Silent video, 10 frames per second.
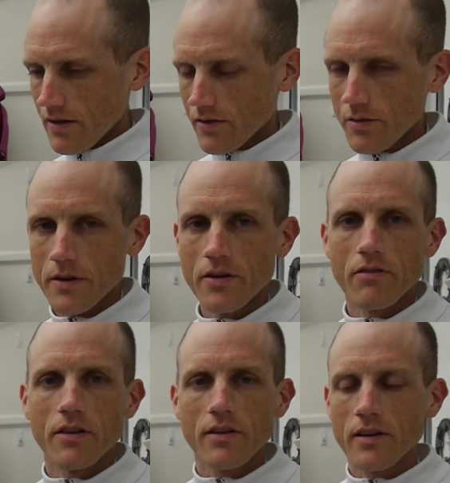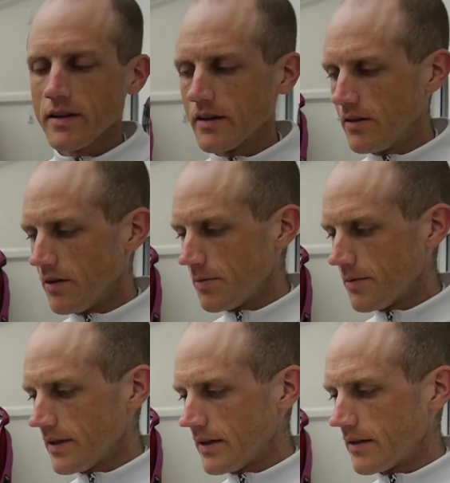some injuries cleared up
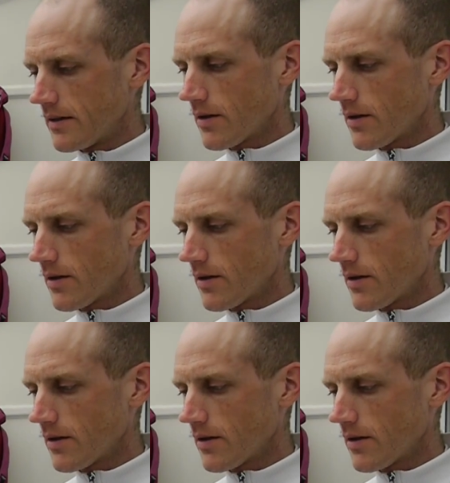and